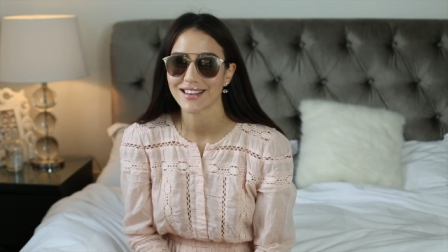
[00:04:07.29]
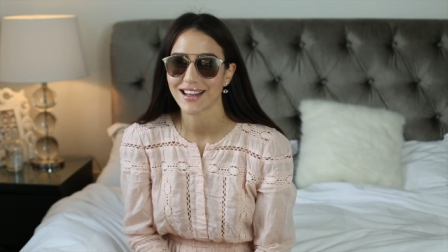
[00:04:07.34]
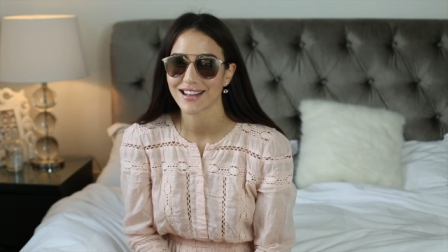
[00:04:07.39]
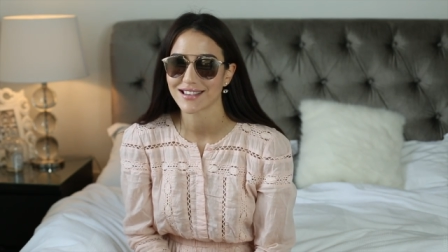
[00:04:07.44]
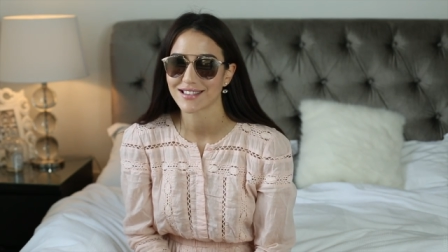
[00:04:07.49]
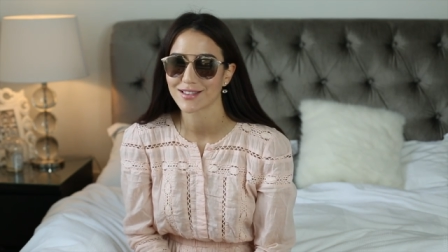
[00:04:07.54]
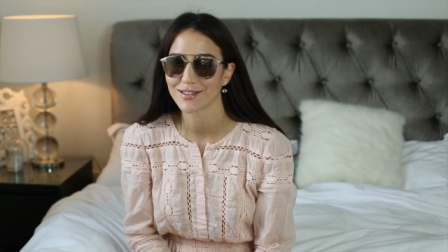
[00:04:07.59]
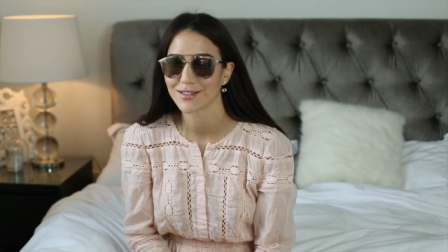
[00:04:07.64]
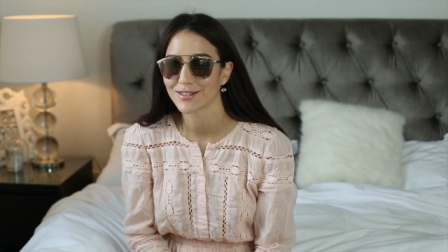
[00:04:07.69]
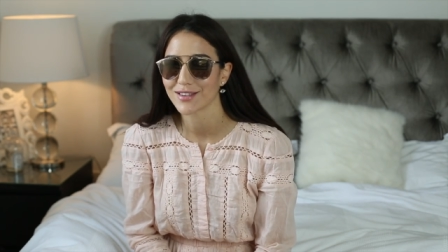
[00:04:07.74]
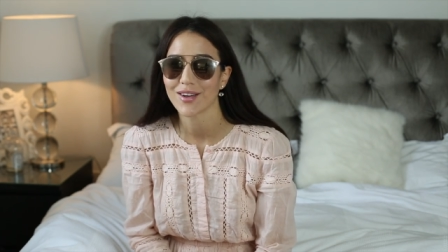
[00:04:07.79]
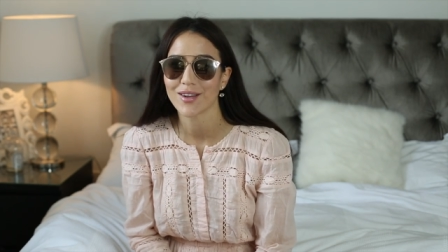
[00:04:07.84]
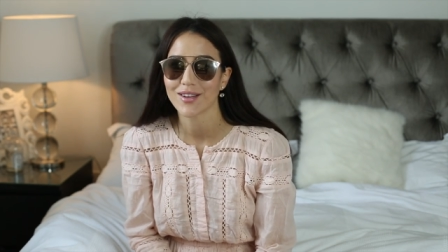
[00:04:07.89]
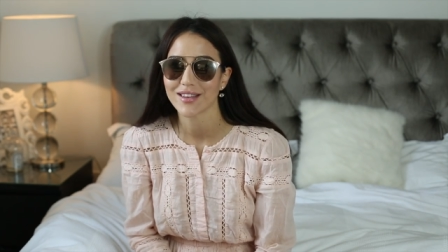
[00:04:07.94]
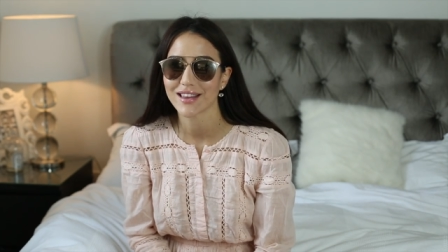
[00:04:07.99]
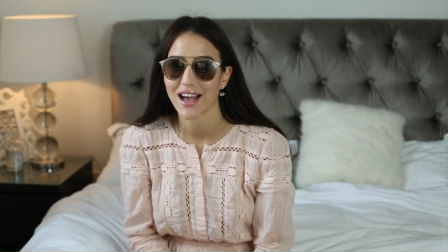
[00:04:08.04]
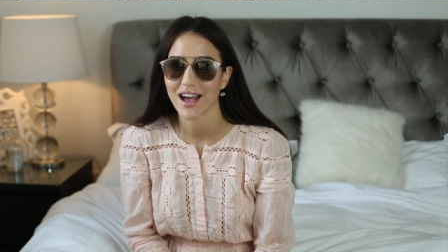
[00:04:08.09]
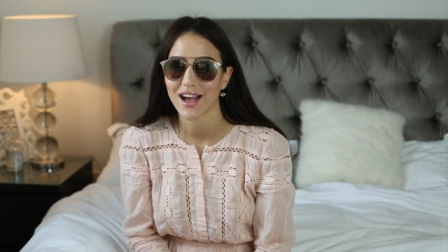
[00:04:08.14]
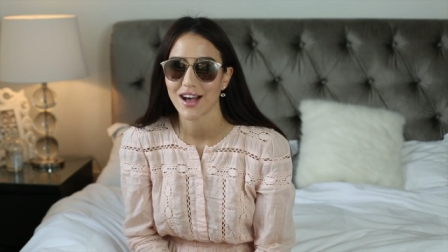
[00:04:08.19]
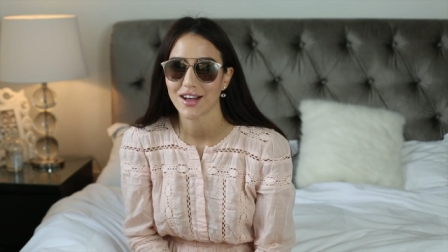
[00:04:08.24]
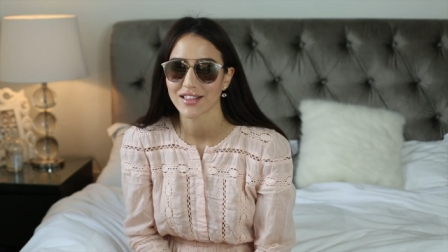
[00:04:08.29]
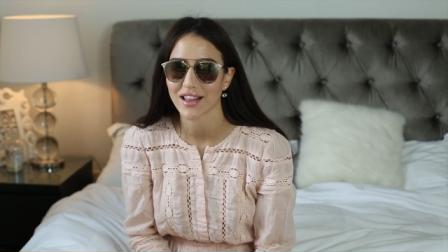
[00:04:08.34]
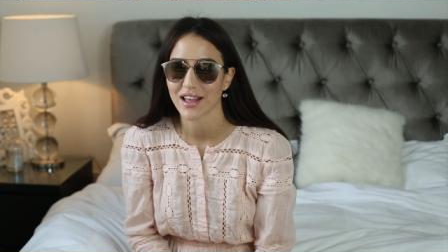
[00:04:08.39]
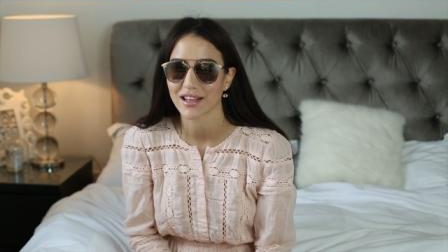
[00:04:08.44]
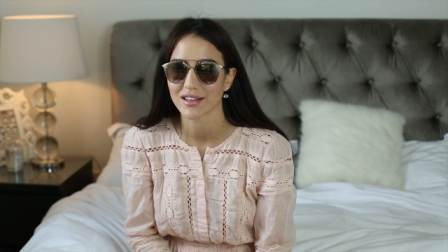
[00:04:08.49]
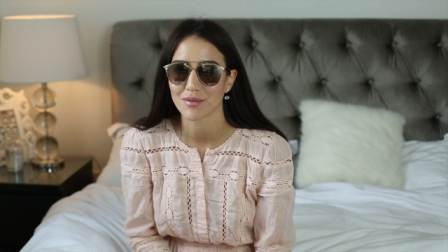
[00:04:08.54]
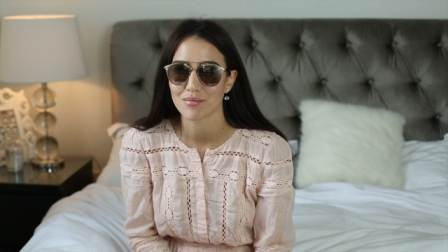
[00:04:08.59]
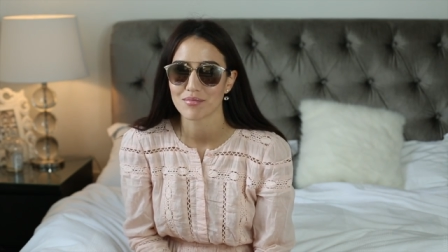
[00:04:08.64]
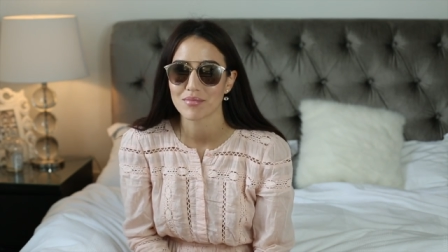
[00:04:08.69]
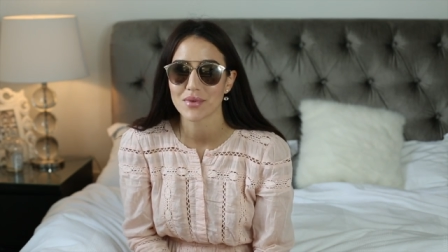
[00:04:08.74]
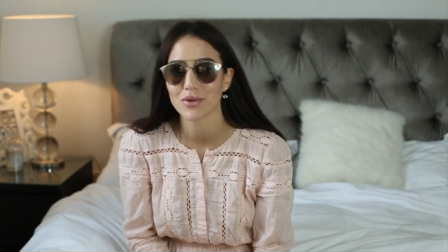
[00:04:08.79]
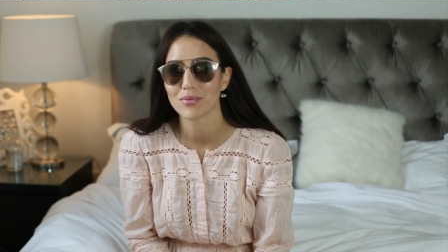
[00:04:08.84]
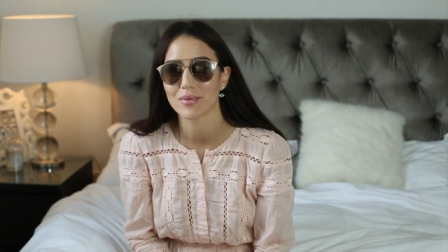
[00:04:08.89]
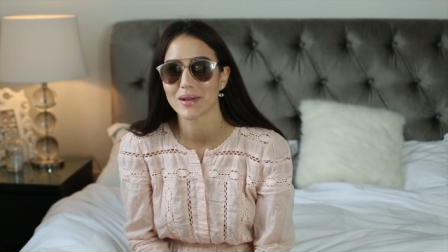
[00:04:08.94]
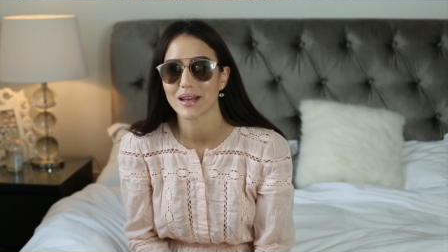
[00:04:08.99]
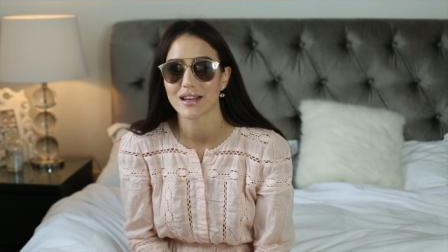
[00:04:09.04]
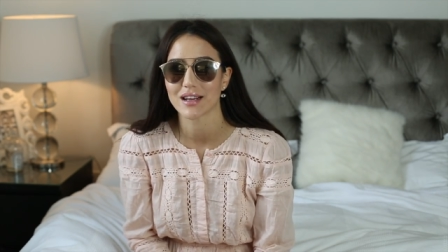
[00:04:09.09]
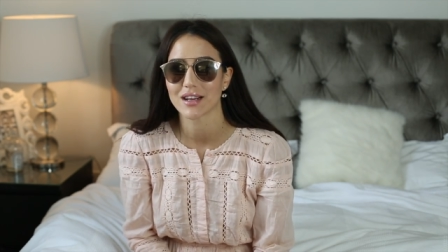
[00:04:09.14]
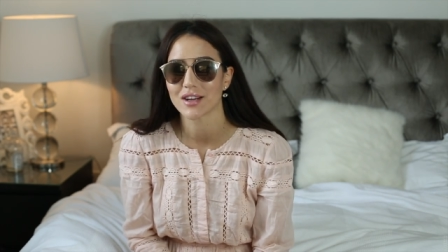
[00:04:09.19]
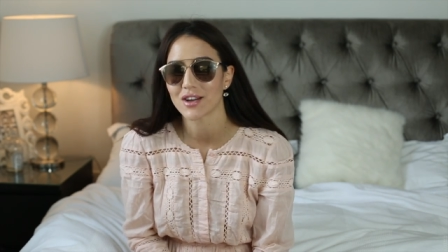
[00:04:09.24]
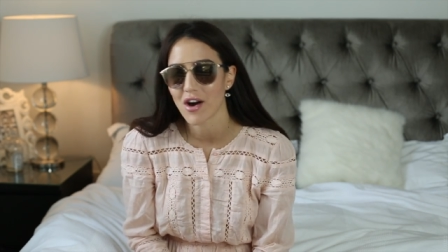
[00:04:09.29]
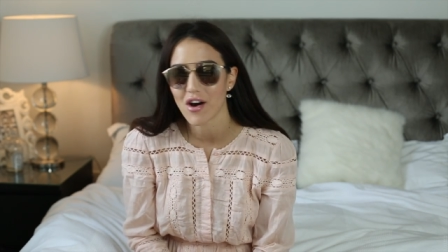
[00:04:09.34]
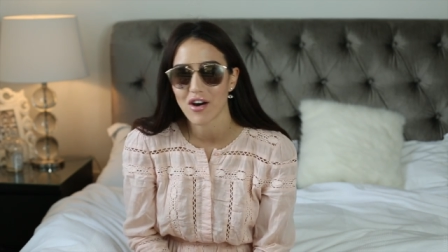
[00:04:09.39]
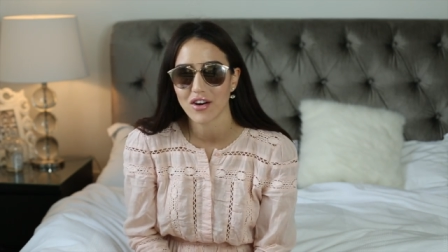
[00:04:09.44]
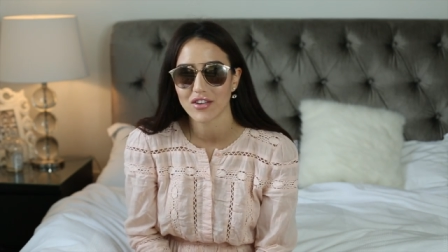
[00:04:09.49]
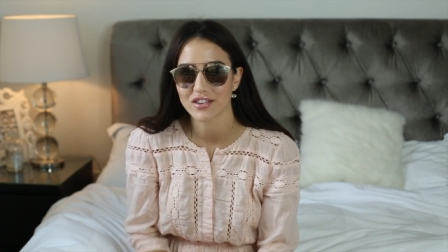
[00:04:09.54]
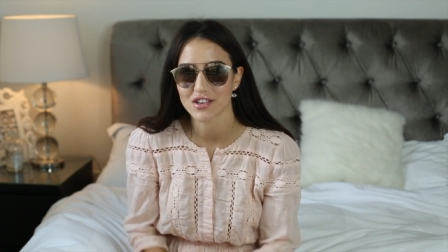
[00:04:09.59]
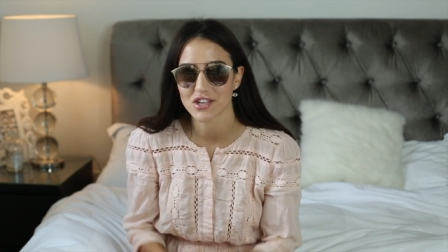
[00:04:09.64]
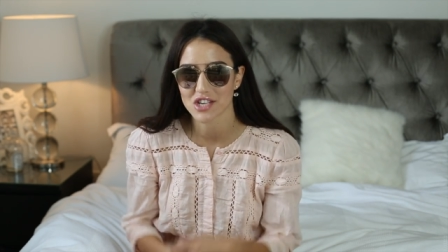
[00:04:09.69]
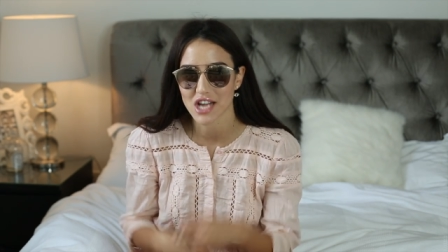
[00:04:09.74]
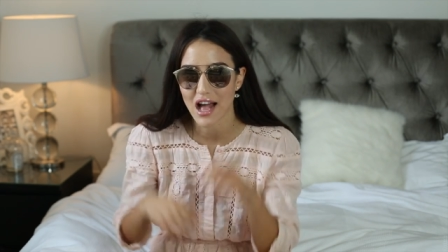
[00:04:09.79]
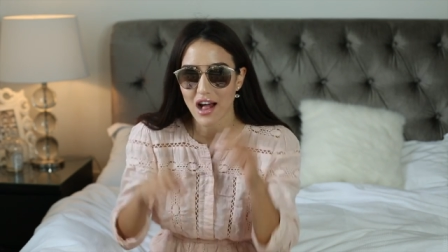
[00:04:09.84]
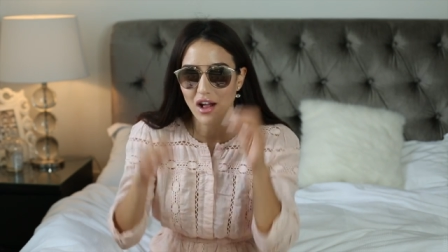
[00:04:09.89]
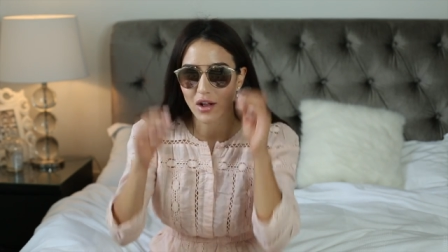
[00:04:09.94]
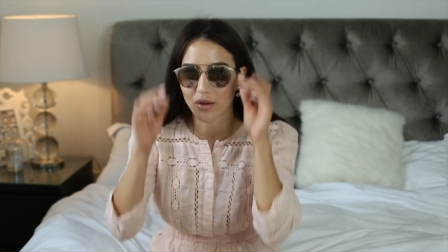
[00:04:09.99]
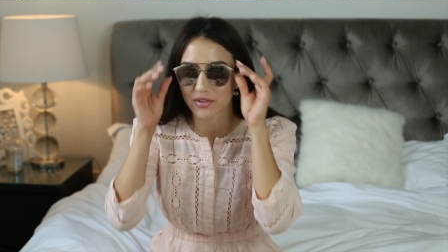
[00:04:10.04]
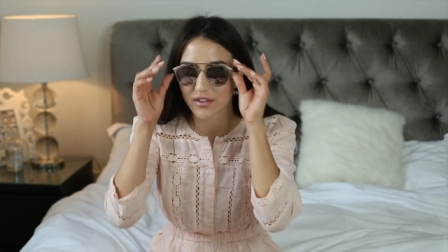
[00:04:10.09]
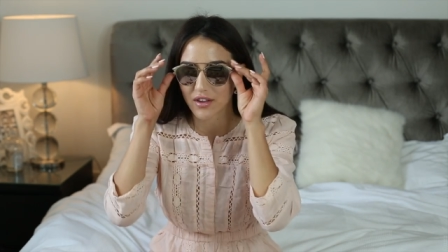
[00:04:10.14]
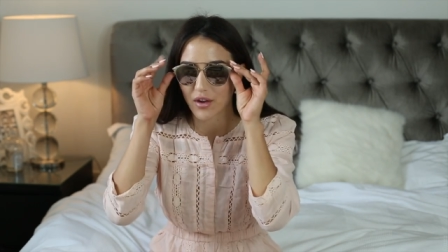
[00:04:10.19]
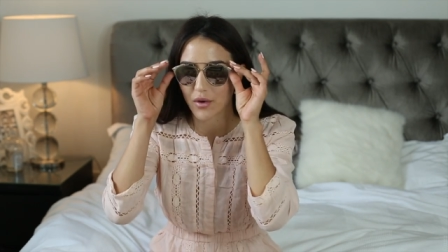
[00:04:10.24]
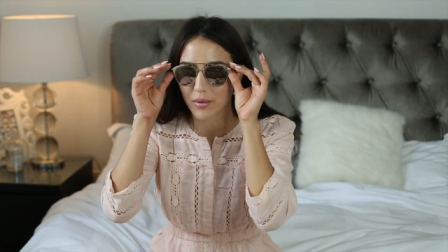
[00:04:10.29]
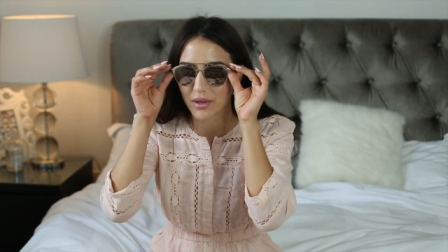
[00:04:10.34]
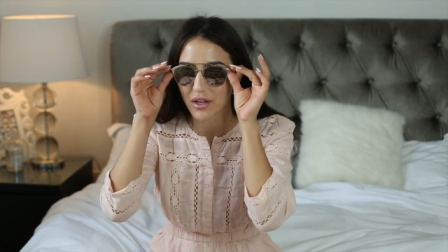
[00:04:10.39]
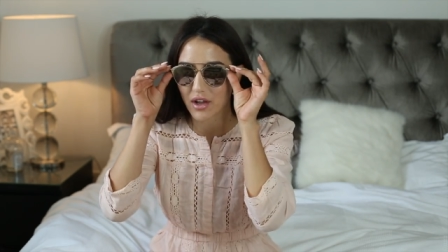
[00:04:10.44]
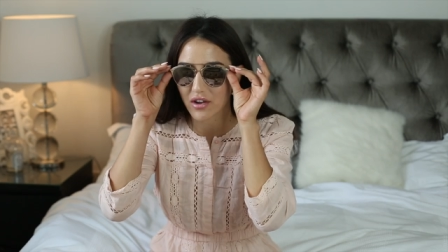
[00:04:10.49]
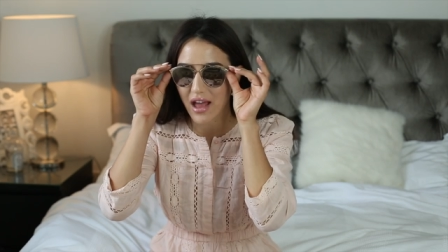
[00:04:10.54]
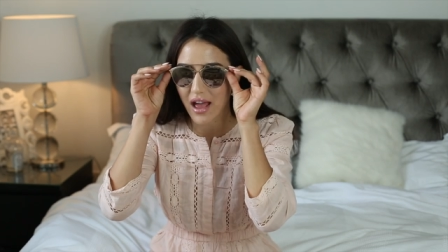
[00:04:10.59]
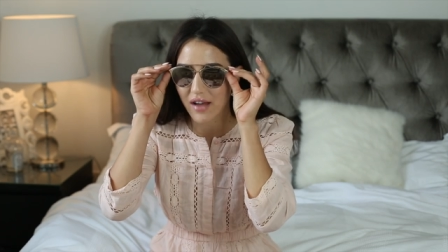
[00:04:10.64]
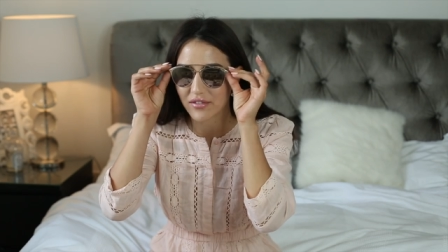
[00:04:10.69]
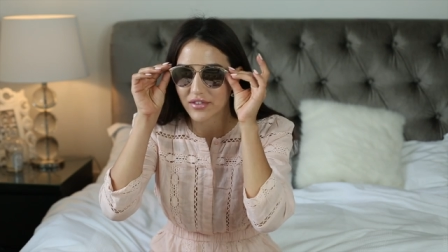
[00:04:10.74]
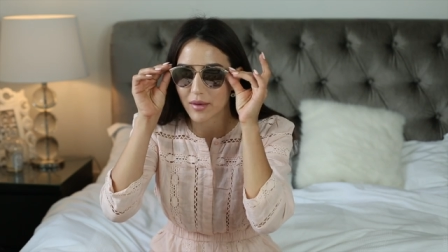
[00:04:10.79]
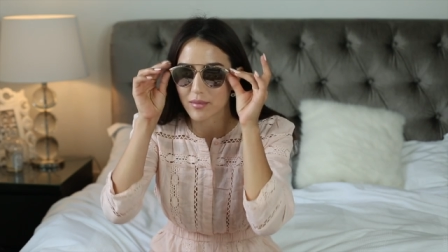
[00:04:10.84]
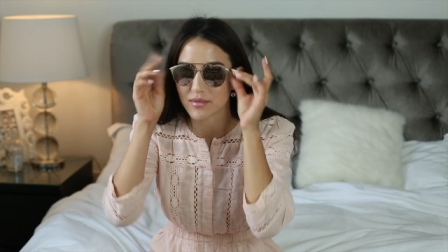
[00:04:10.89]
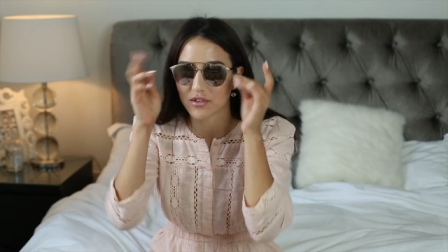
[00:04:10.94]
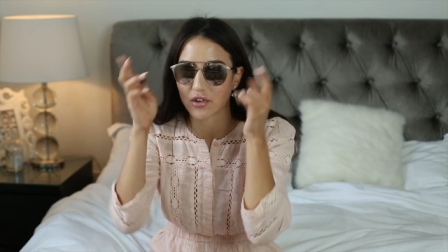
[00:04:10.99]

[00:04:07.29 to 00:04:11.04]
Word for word: that's sold out like the moment it got on the shelf, so we don't have them.